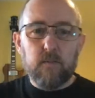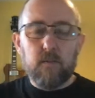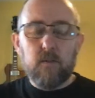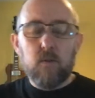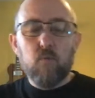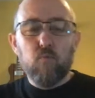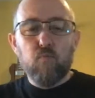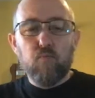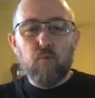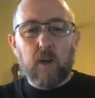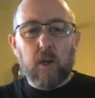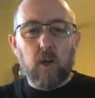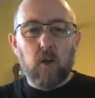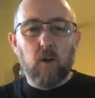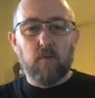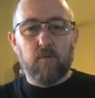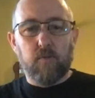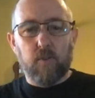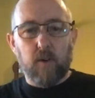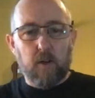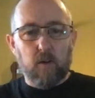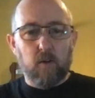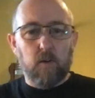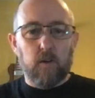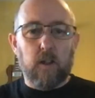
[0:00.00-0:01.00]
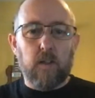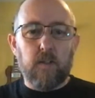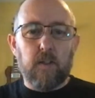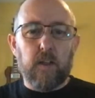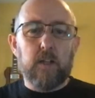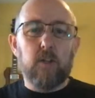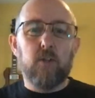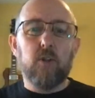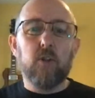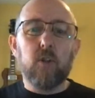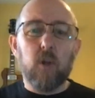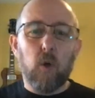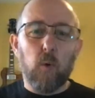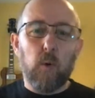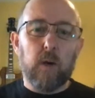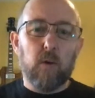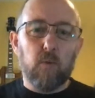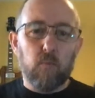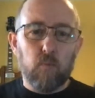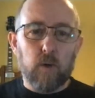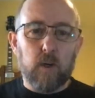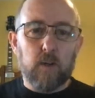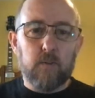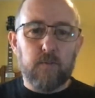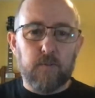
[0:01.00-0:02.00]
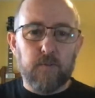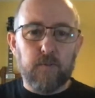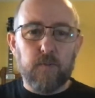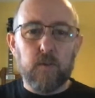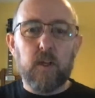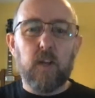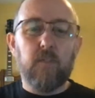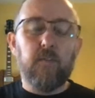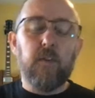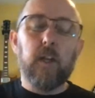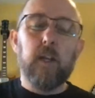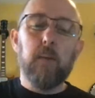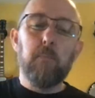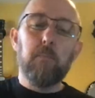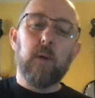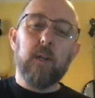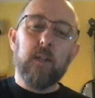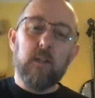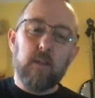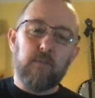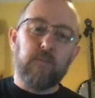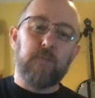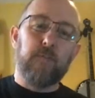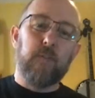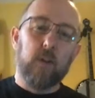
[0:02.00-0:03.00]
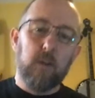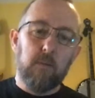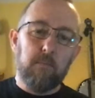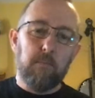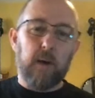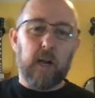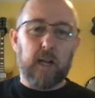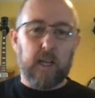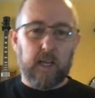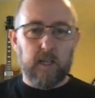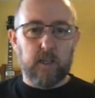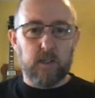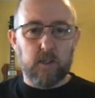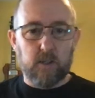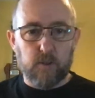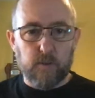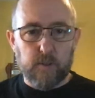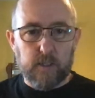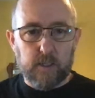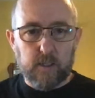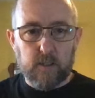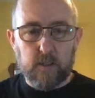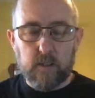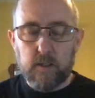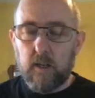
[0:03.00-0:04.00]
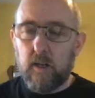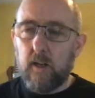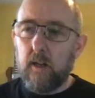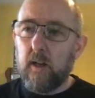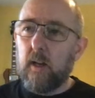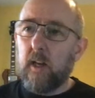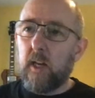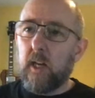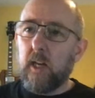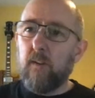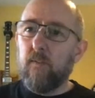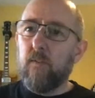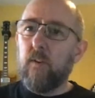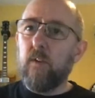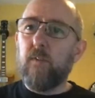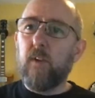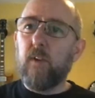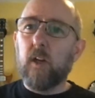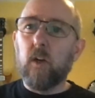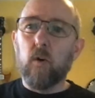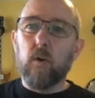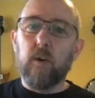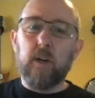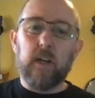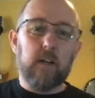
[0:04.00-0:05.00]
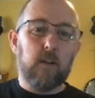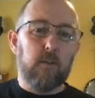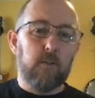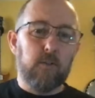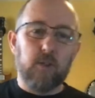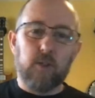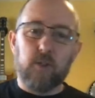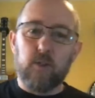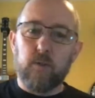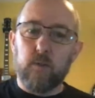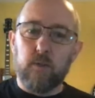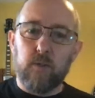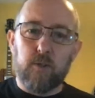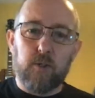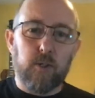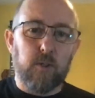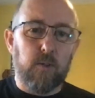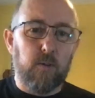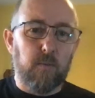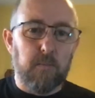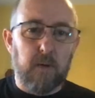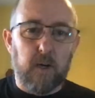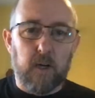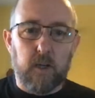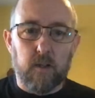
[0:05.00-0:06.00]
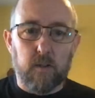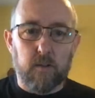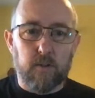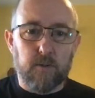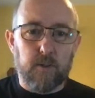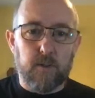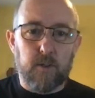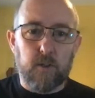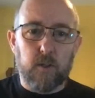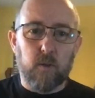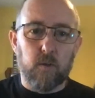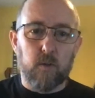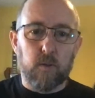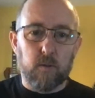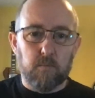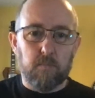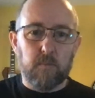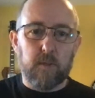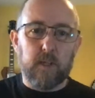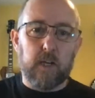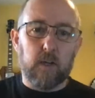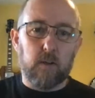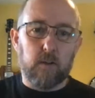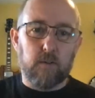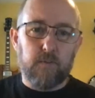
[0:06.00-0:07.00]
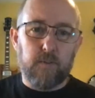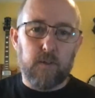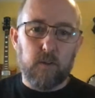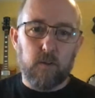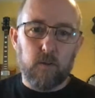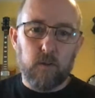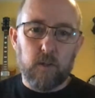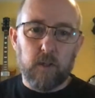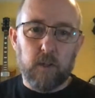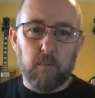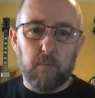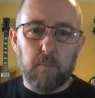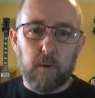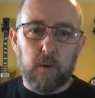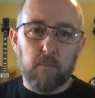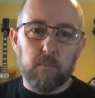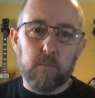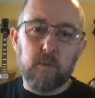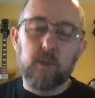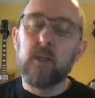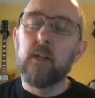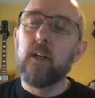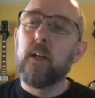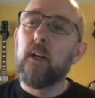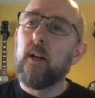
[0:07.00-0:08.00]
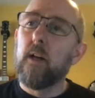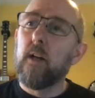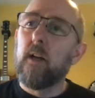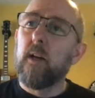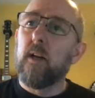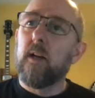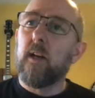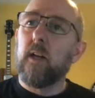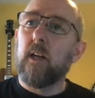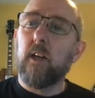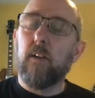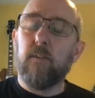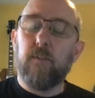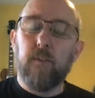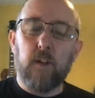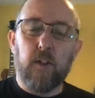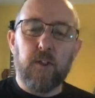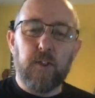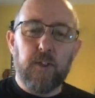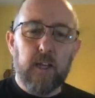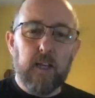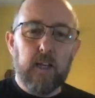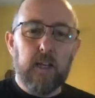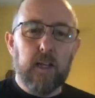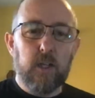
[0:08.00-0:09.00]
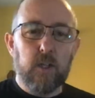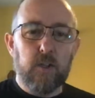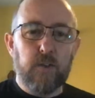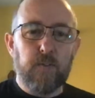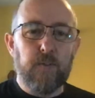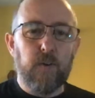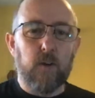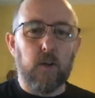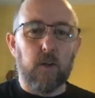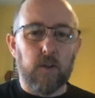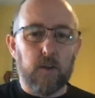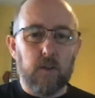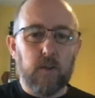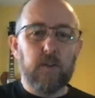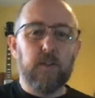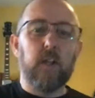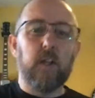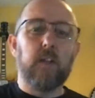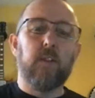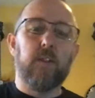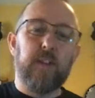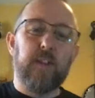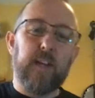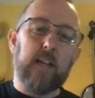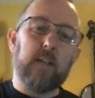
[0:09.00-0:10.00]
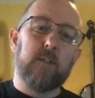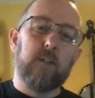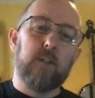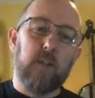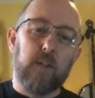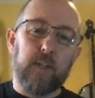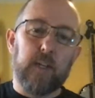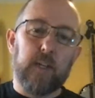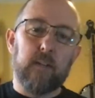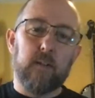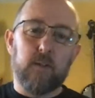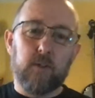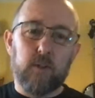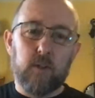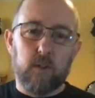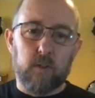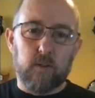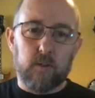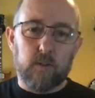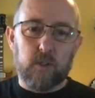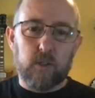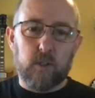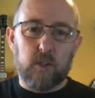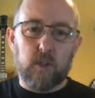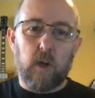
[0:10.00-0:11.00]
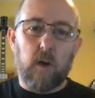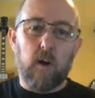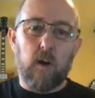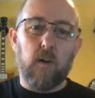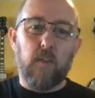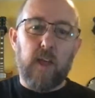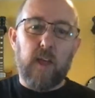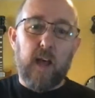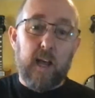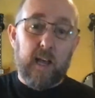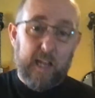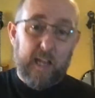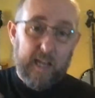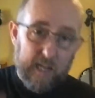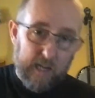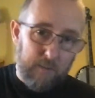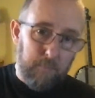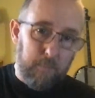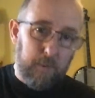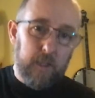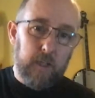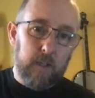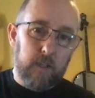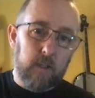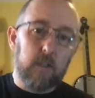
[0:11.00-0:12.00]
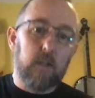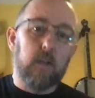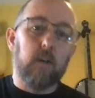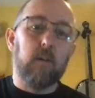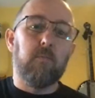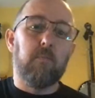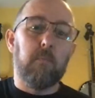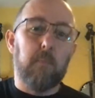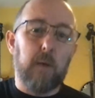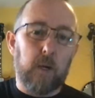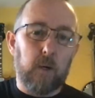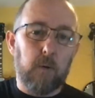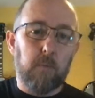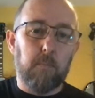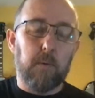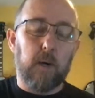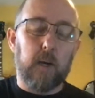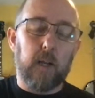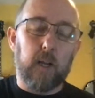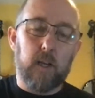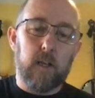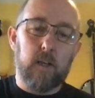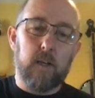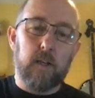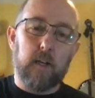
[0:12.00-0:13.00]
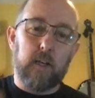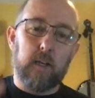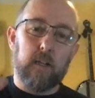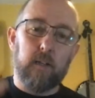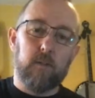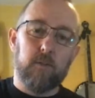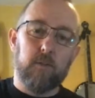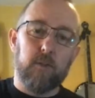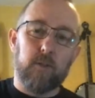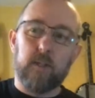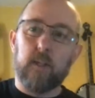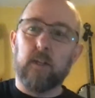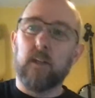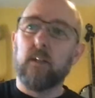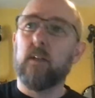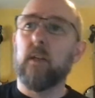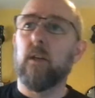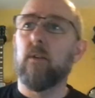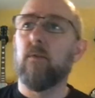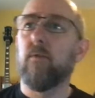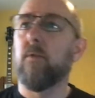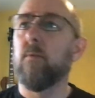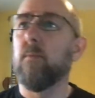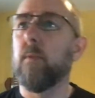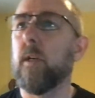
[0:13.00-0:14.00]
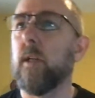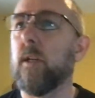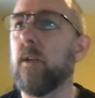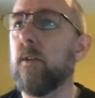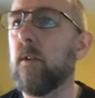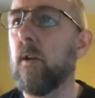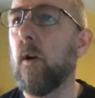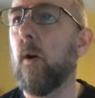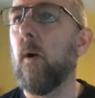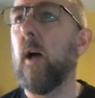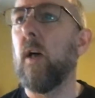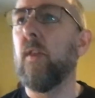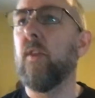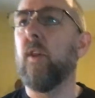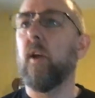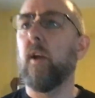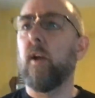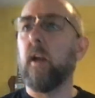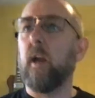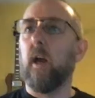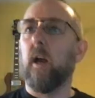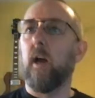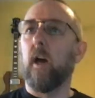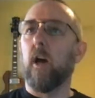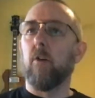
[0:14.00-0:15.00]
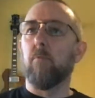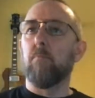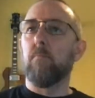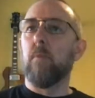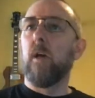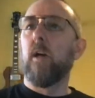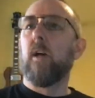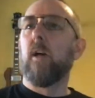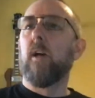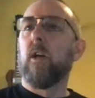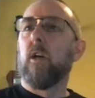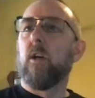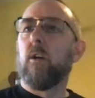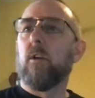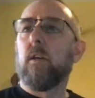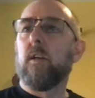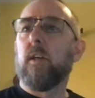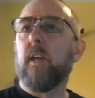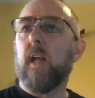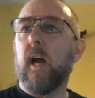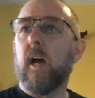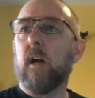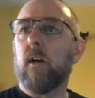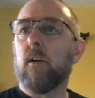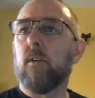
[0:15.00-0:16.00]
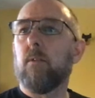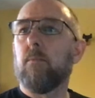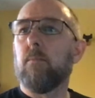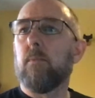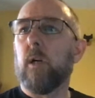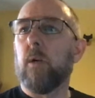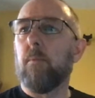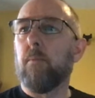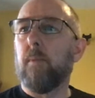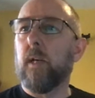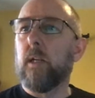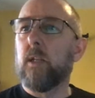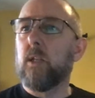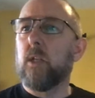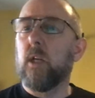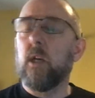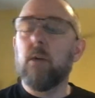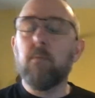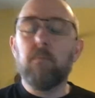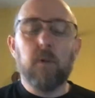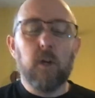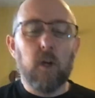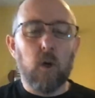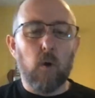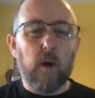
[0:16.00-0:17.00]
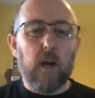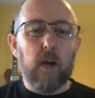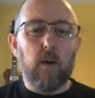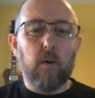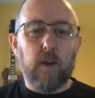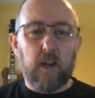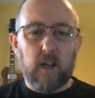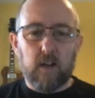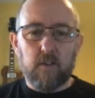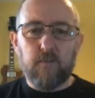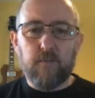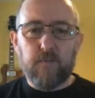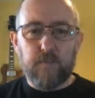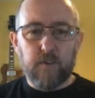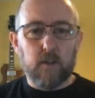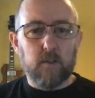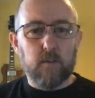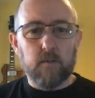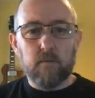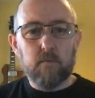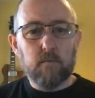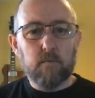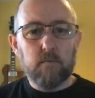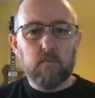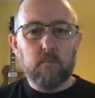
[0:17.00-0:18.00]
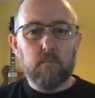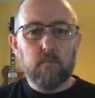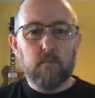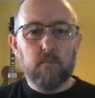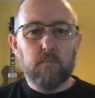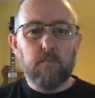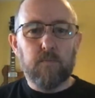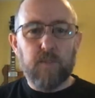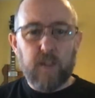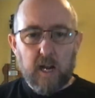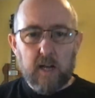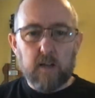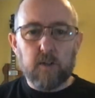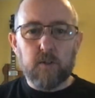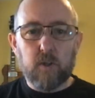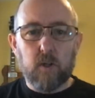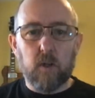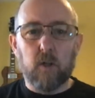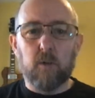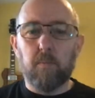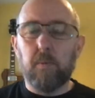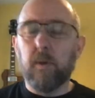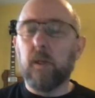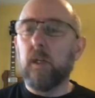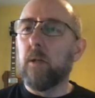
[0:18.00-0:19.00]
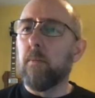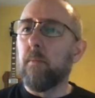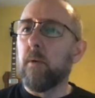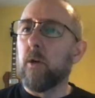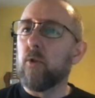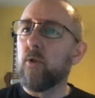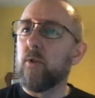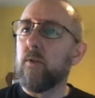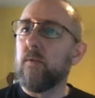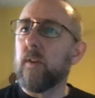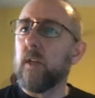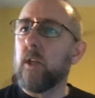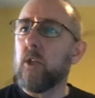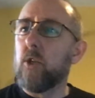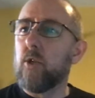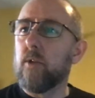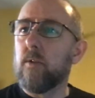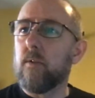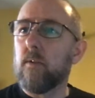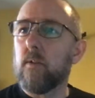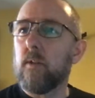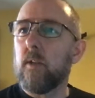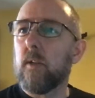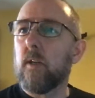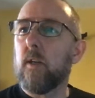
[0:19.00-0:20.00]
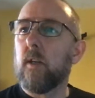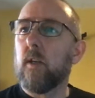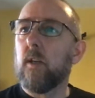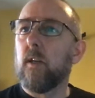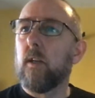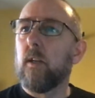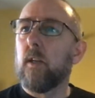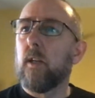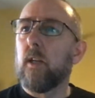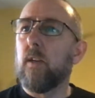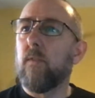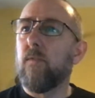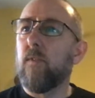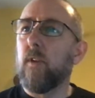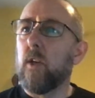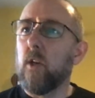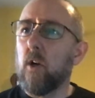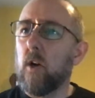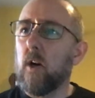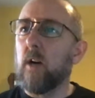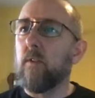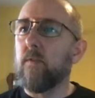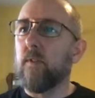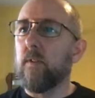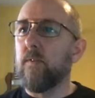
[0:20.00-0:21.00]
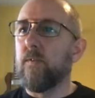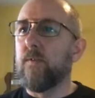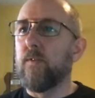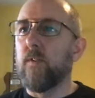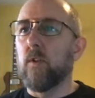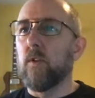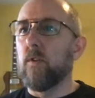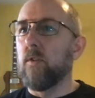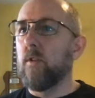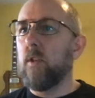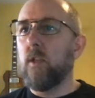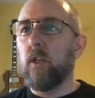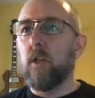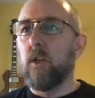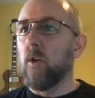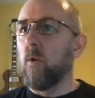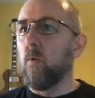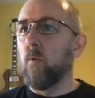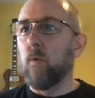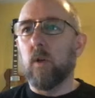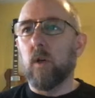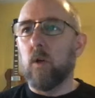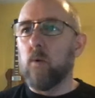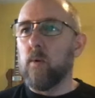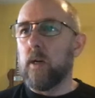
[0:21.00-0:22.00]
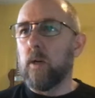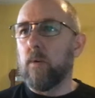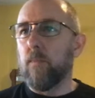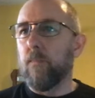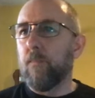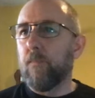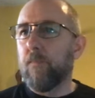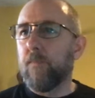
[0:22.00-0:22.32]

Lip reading: recovering and all that thing. Just go out and ride for fun. If you can bring the fun back into it, even if you're going out and just doing 2 miles and you're going up and down a few little bumps, if you think it's fun, then that's the thing that's going to start that habit of mountain biking, and it'll just extend from there. So I think, my big tip, go out and have fun. That's got to be your motivation. If you're not having fun, you don't want to go out.